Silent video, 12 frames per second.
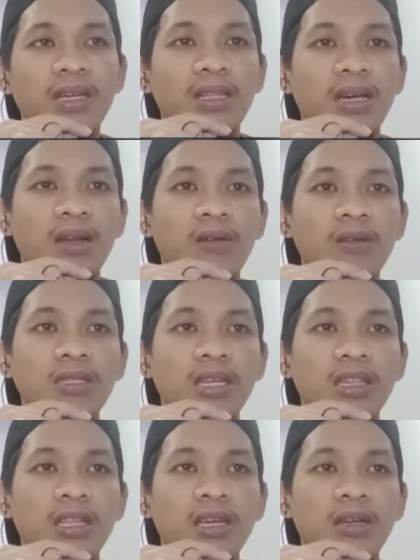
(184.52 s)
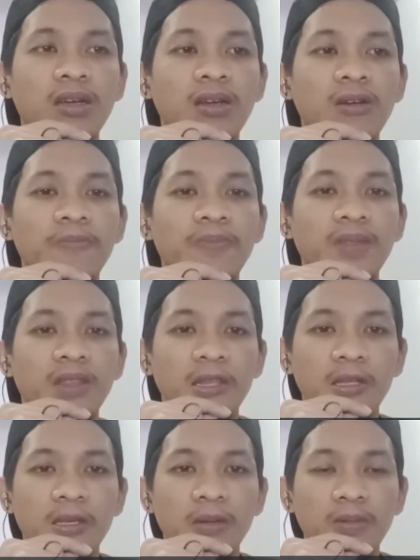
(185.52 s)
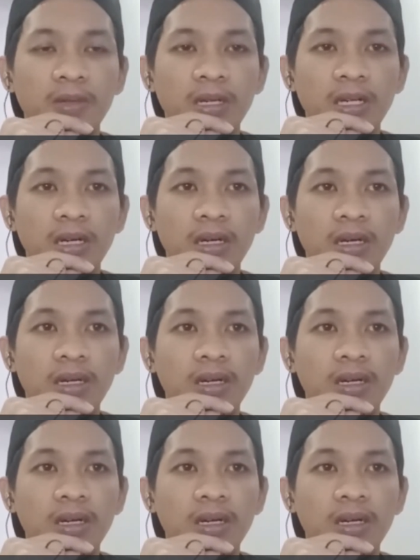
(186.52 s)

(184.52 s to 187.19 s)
kita harus setting dia punya